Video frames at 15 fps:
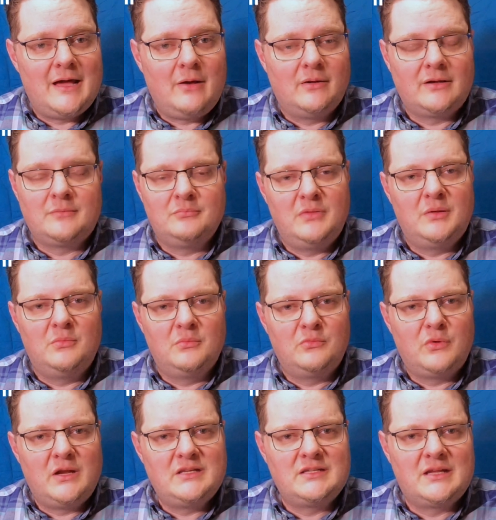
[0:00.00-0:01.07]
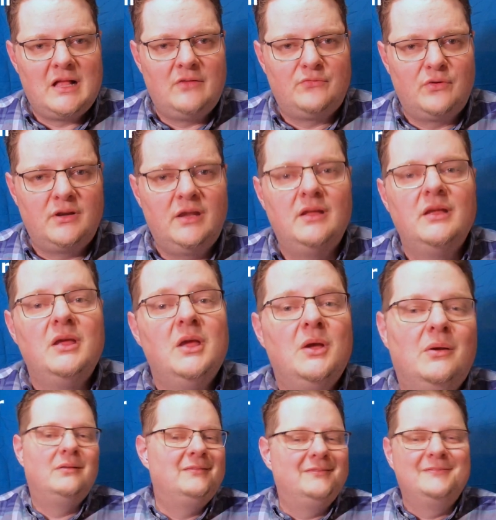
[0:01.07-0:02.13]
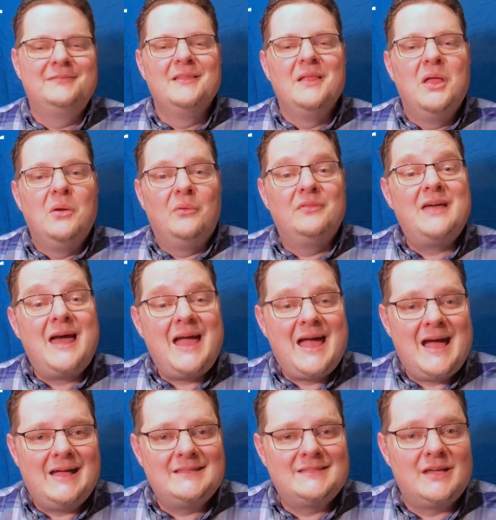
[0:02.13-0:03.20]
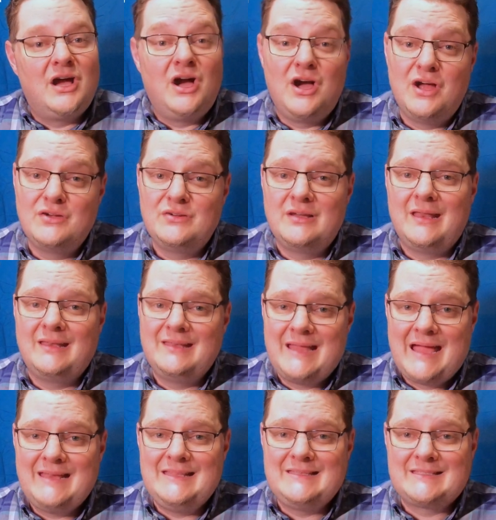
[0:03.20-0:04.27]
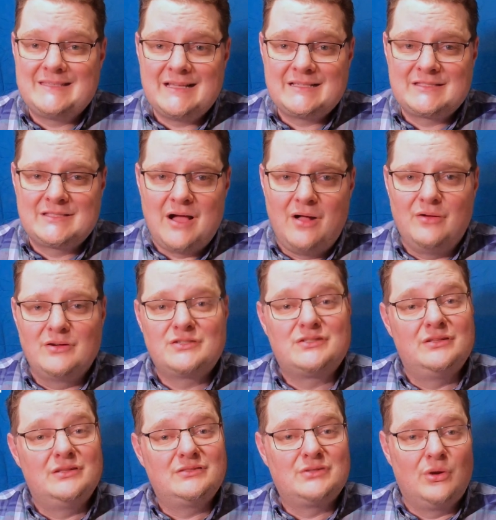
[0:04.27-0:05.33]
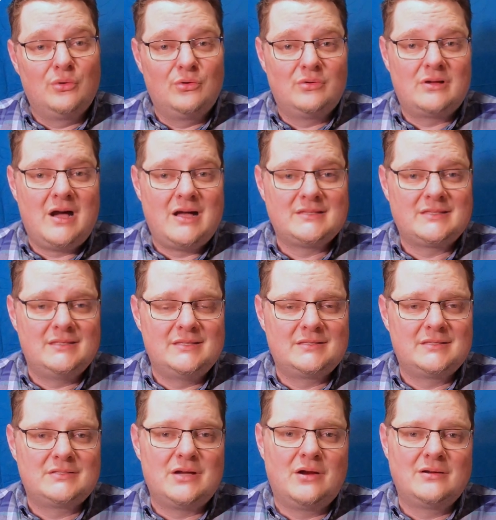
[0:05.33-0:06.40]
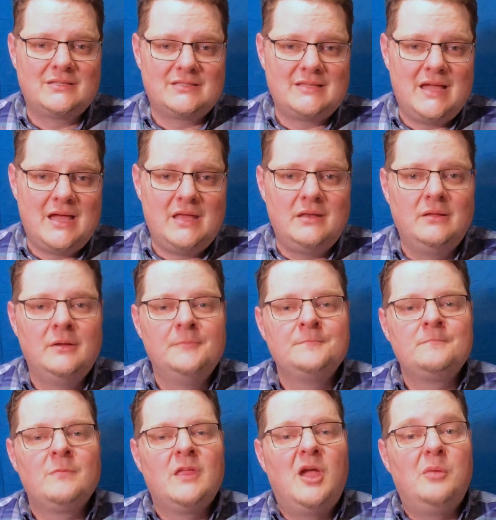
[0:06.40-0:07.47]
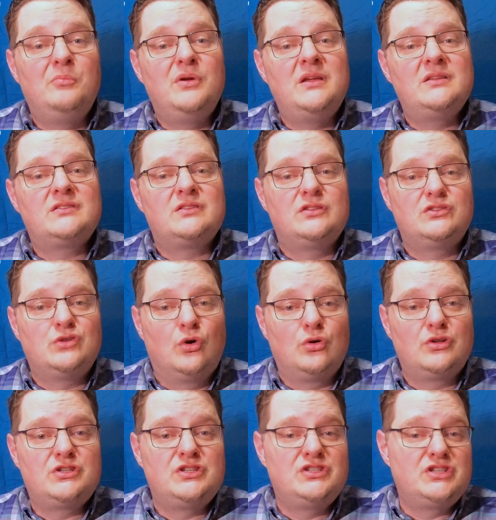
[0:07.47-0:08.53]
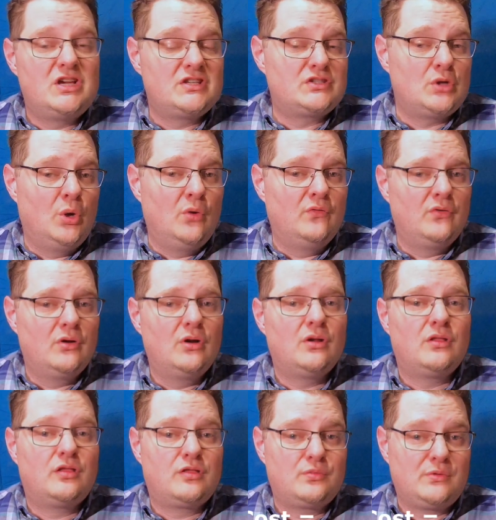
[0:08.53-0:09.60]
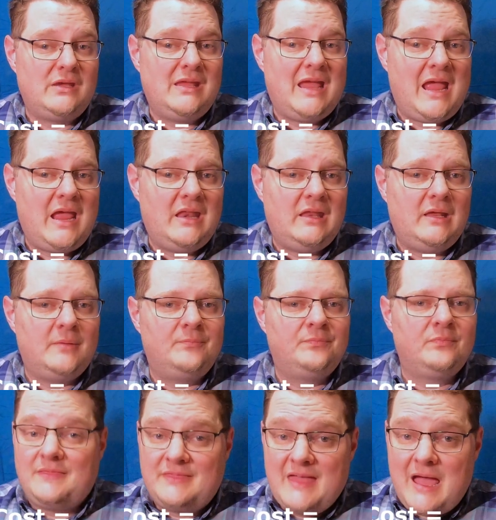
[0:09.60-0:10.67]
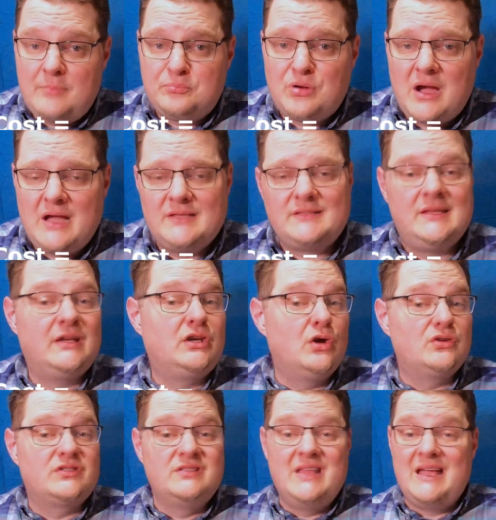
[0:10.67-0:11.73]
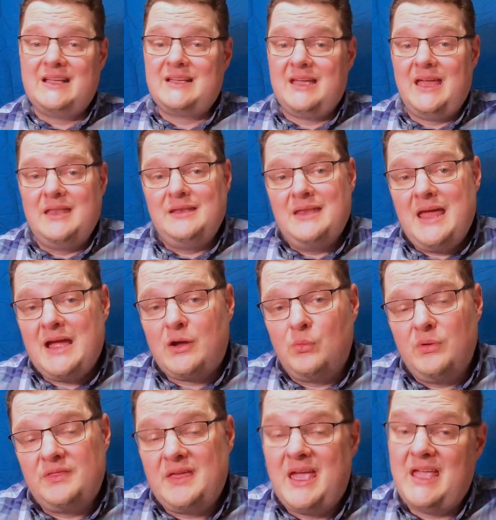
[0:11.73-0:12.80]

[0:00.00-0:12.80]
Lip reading: an hour, minimum wage in California, well, that adds $196 to the total cost of this guitar instead, and brings the total to just over $380. At that price, it goes neck and neck with